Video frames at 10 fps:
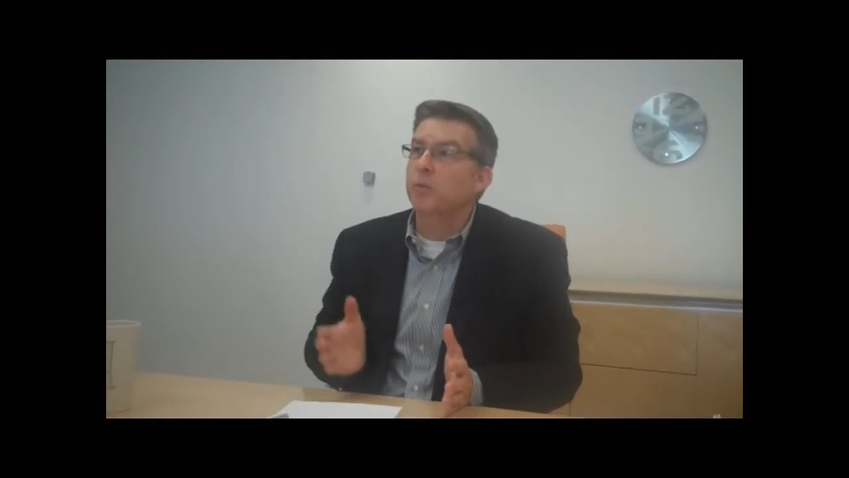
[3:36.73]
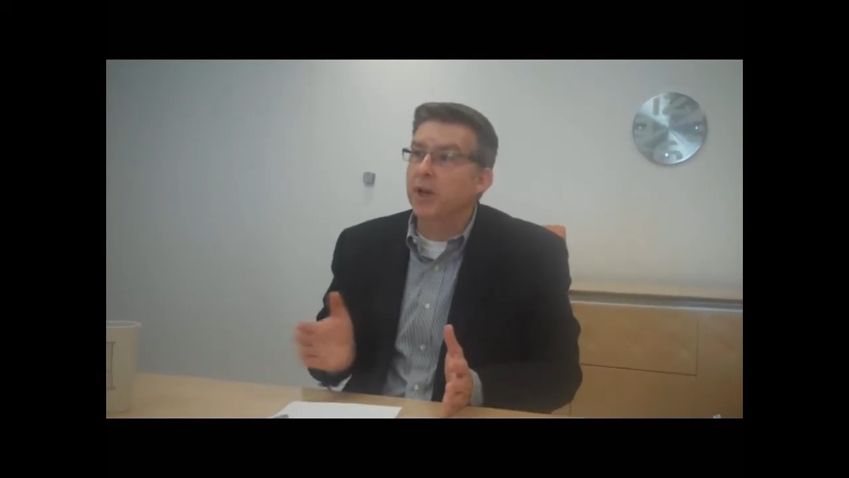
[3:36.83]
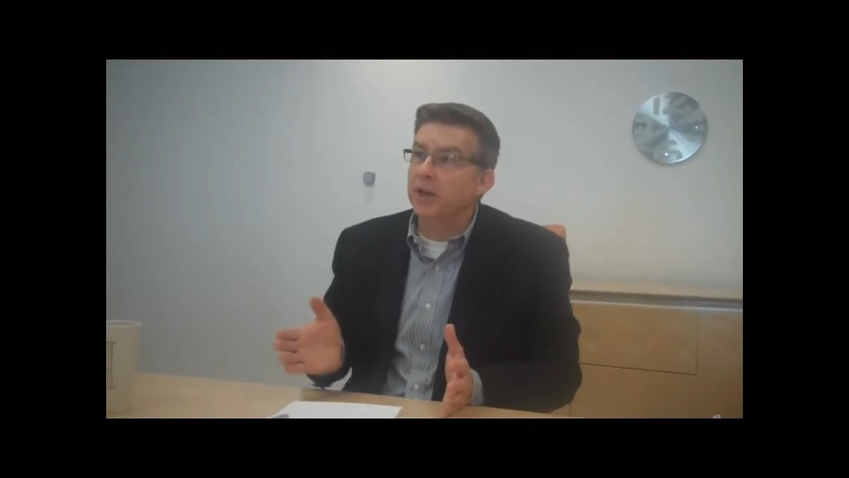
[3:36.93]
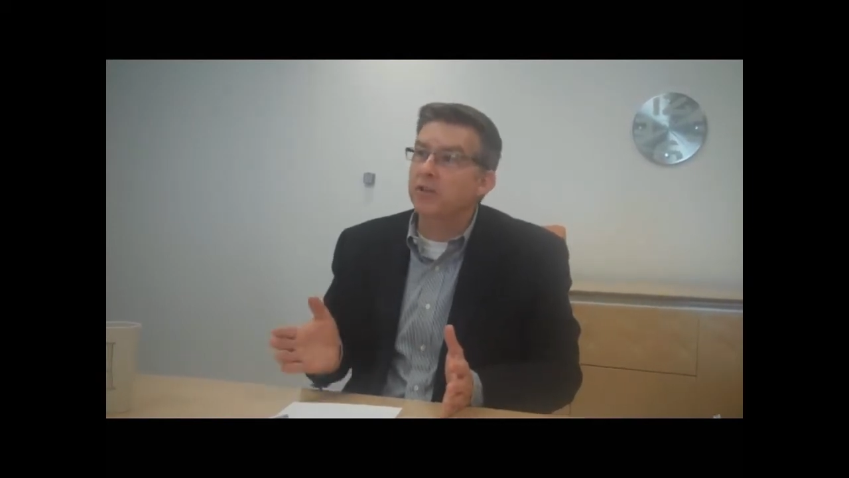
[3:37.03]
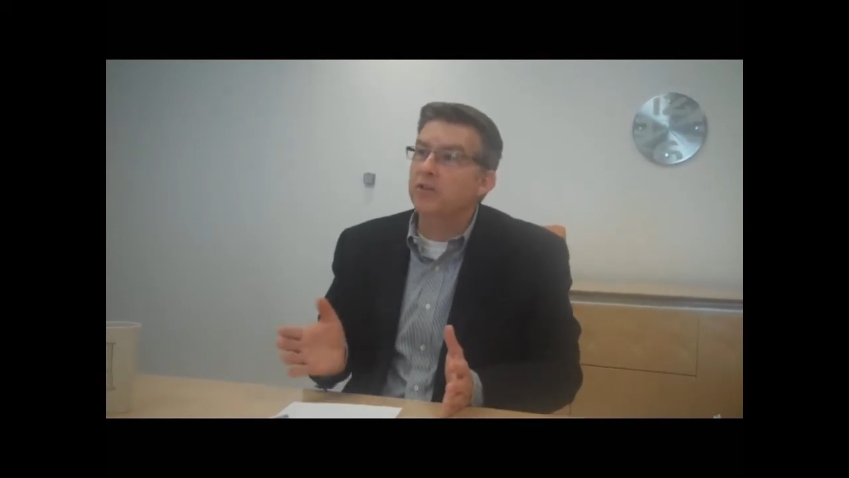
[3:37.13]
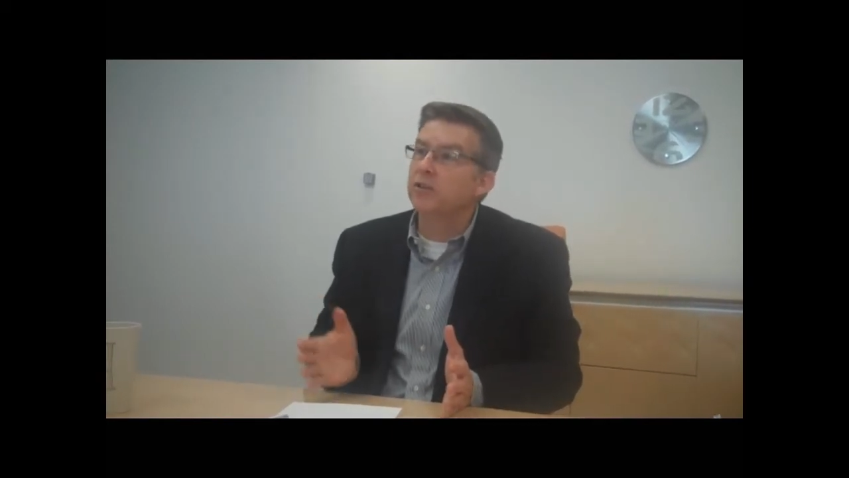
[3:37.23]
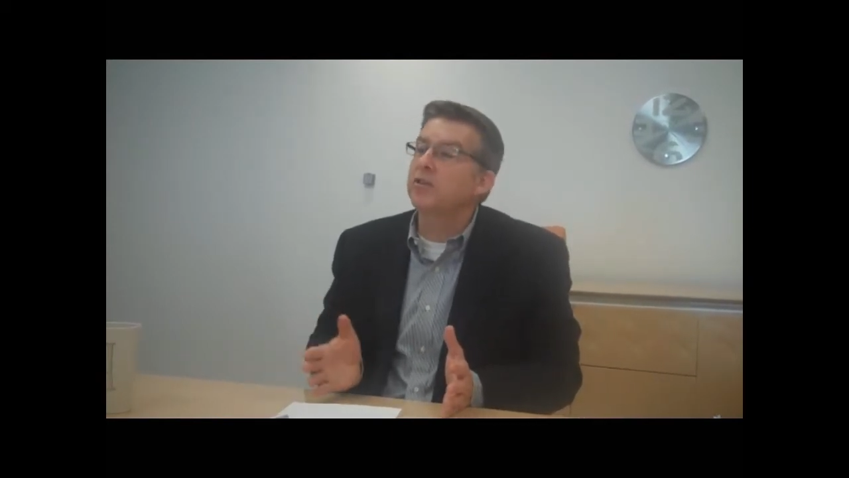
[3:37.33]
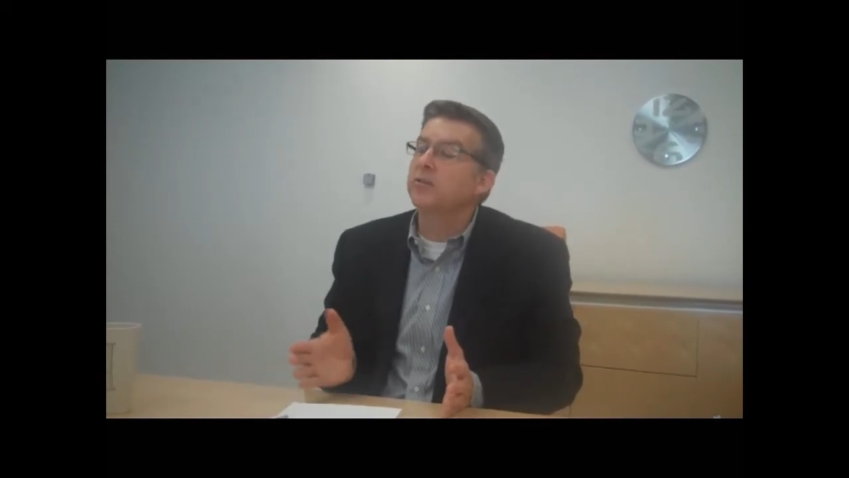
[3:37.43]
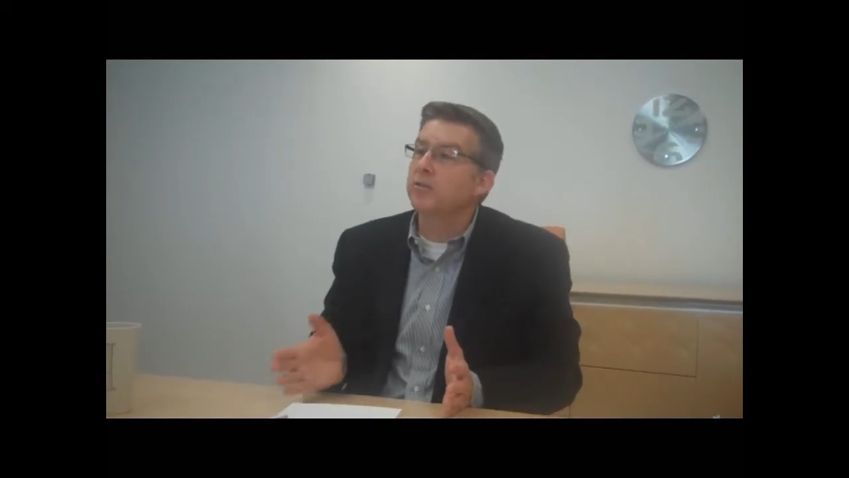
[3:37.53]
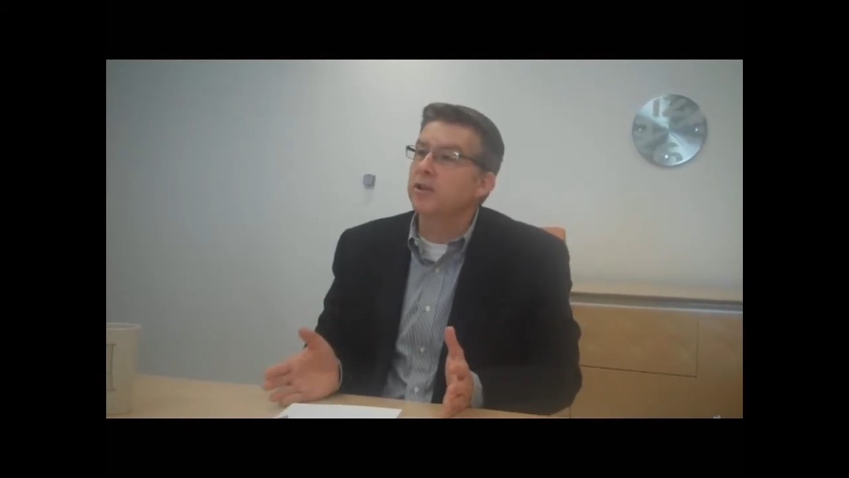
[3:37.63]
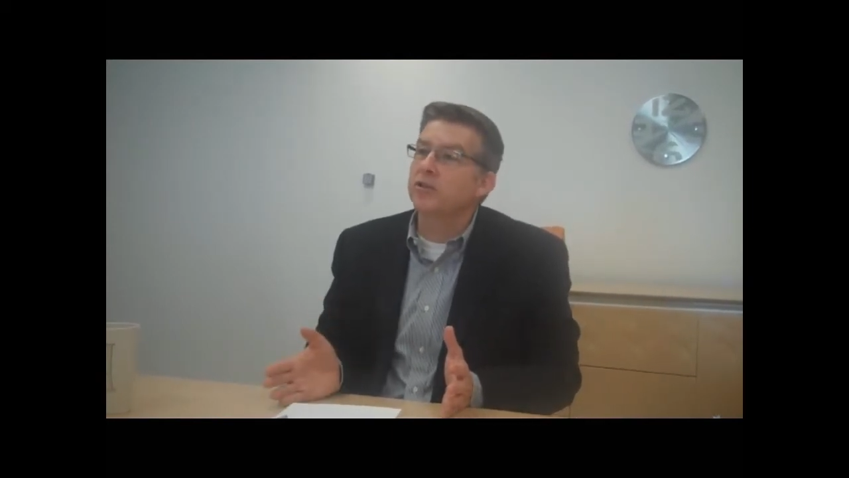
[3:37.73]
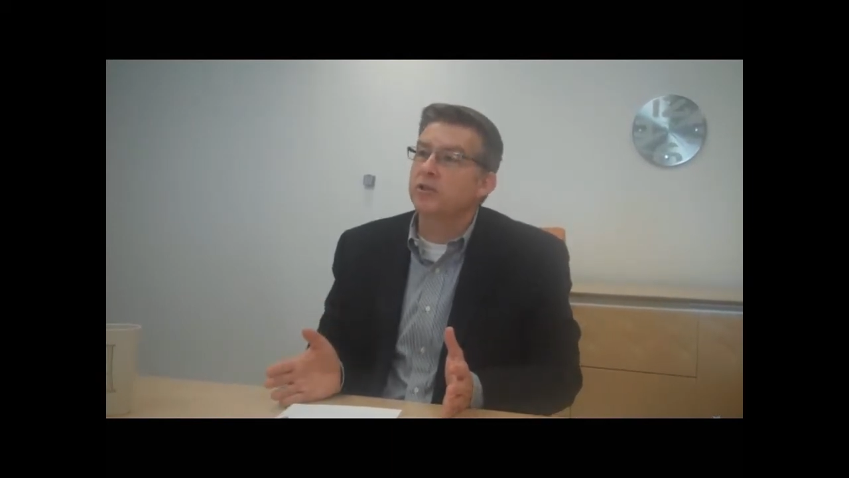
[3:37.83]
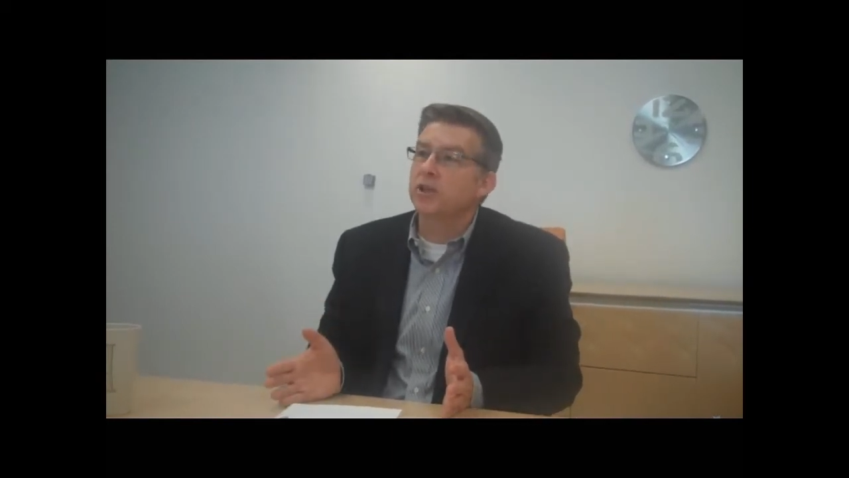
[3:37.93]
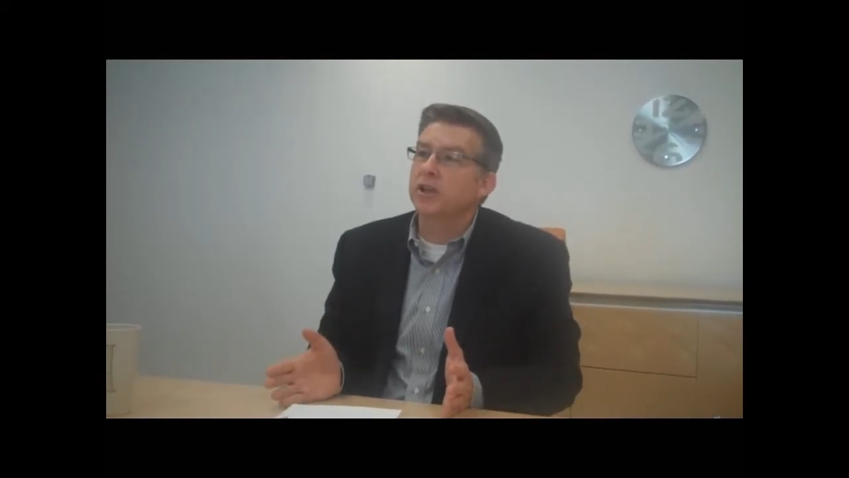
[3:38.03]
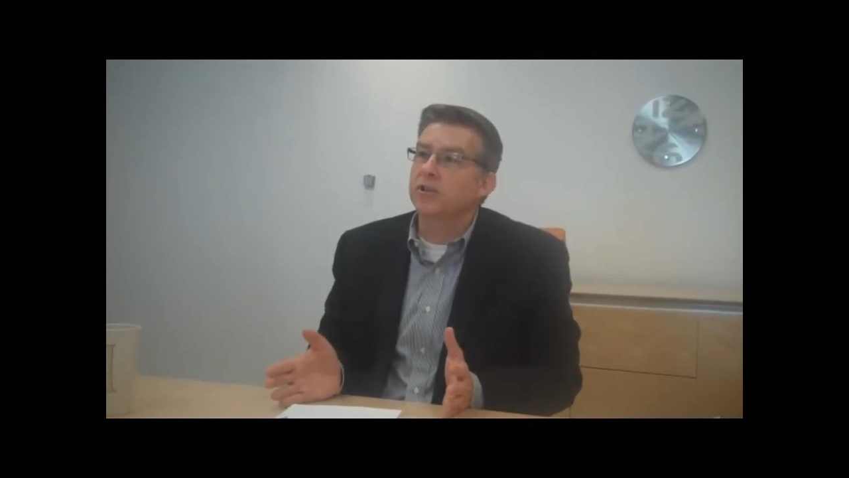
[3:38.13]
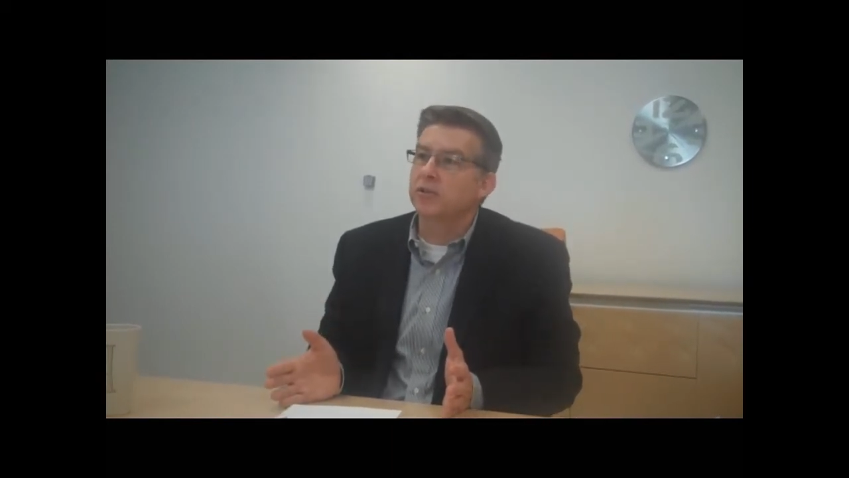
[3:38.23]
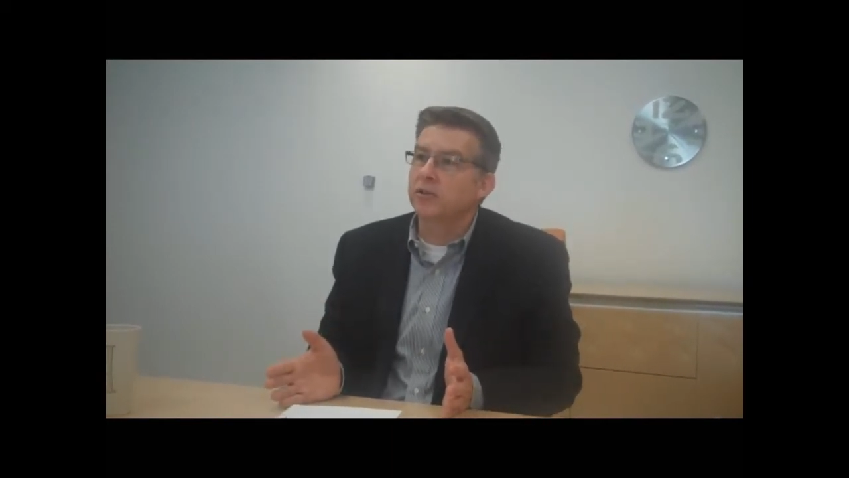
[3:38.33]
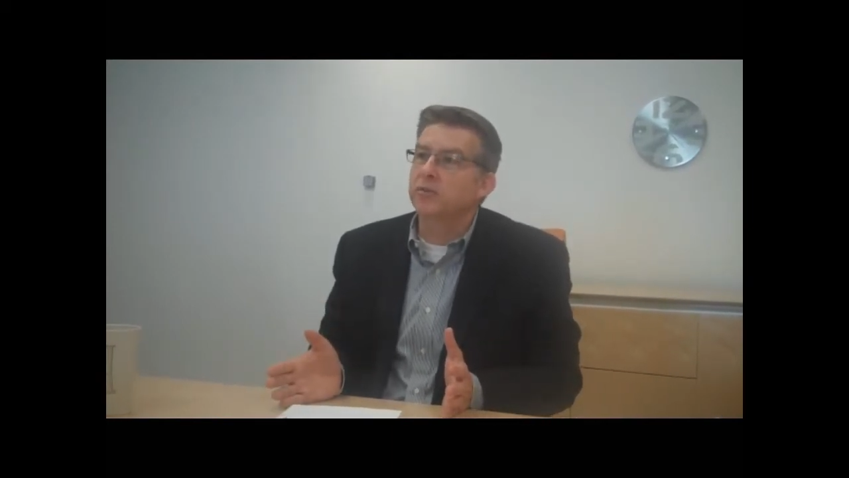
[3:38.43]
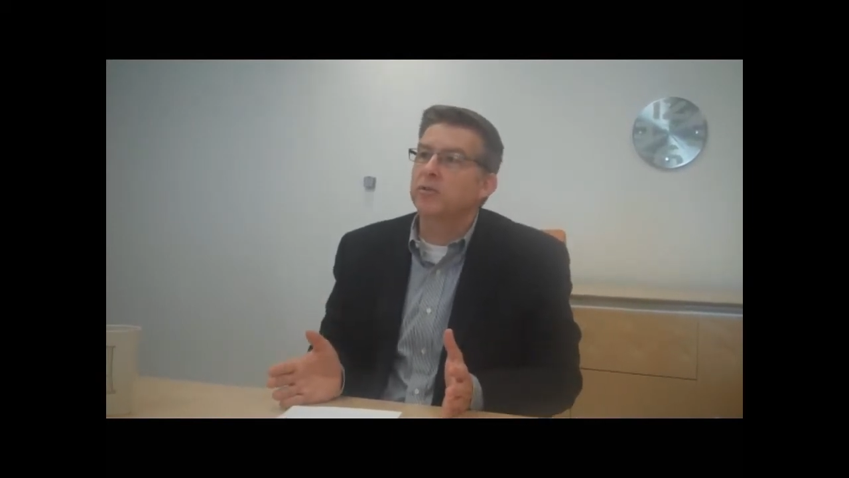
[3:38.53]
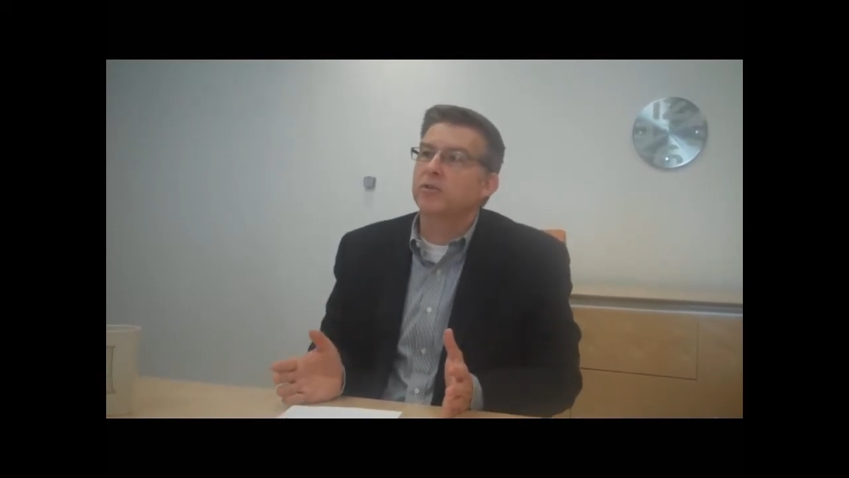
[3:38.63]
ways to differentiate their
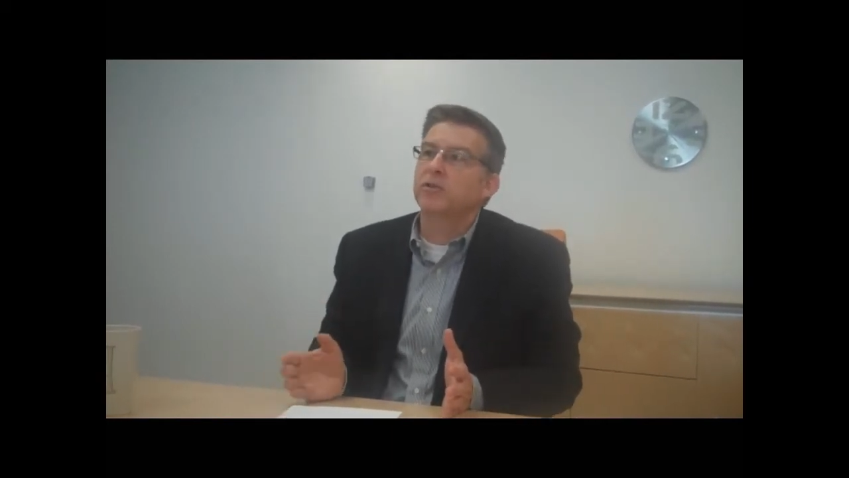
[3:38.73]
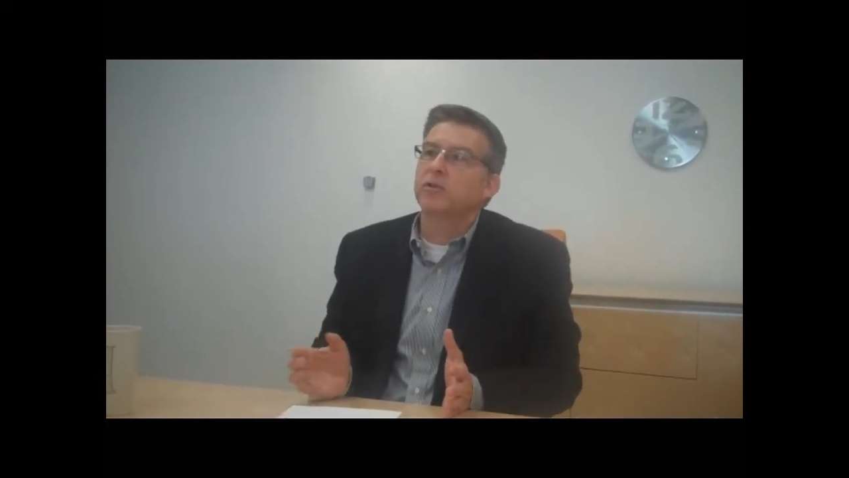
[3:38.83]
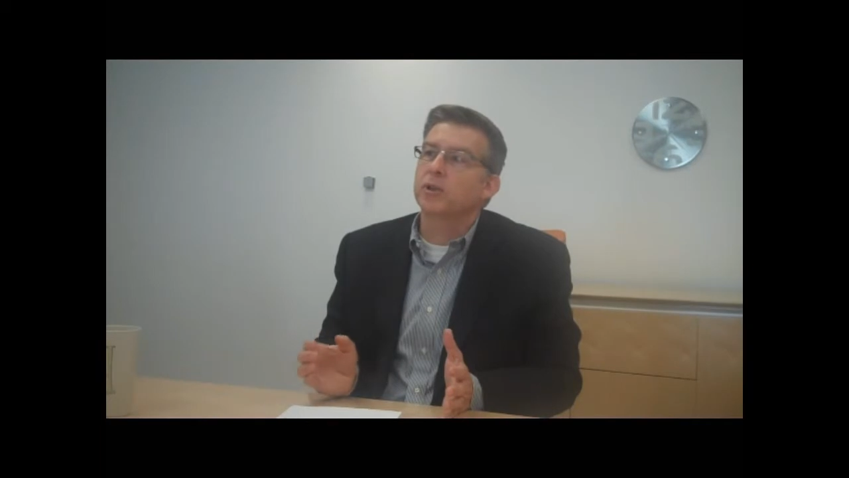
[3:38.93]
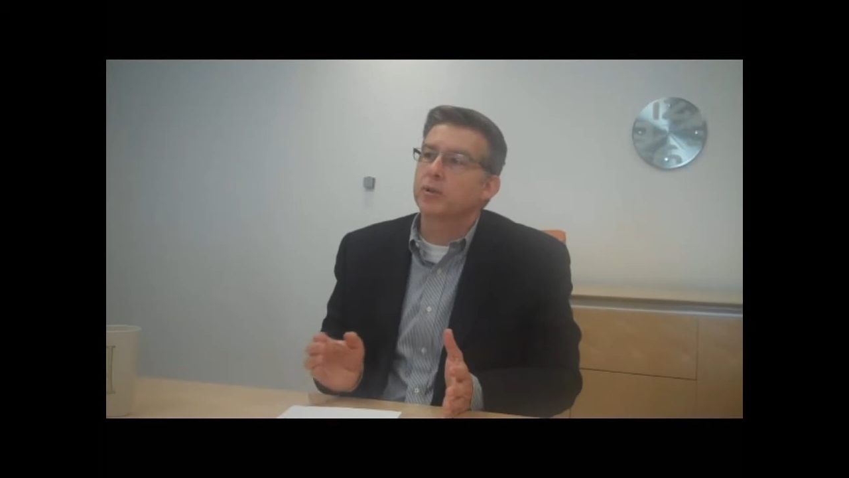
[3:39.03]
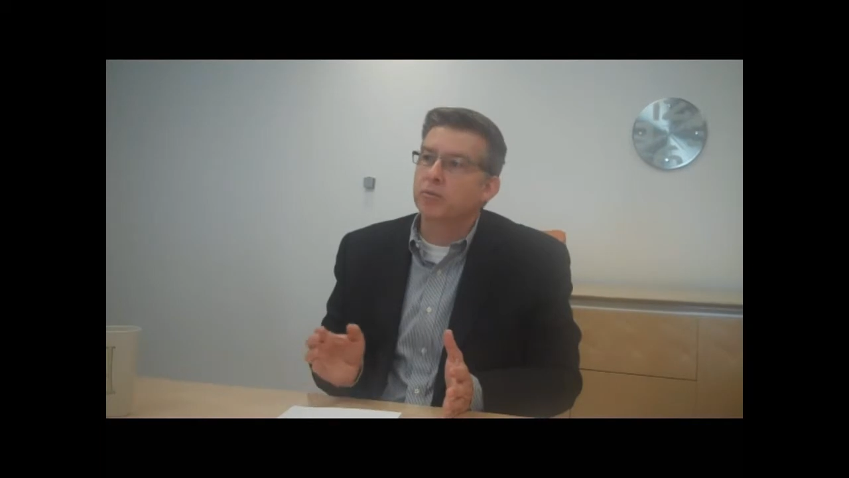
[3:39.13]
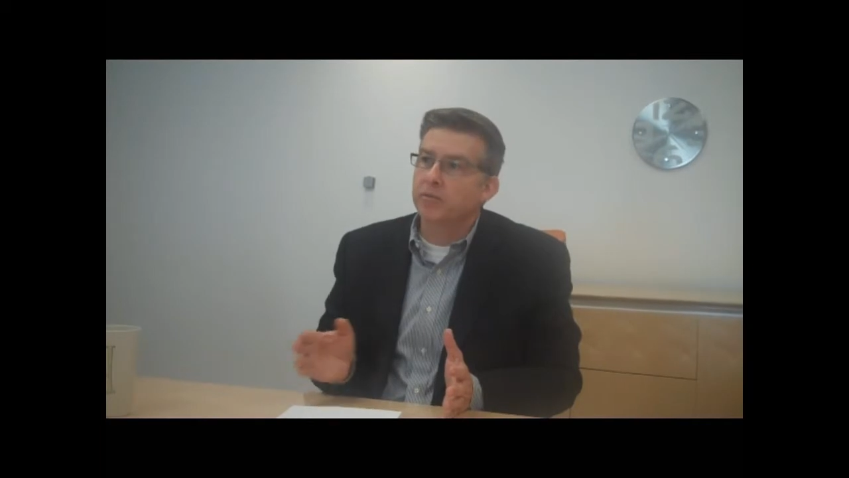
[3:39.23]
services,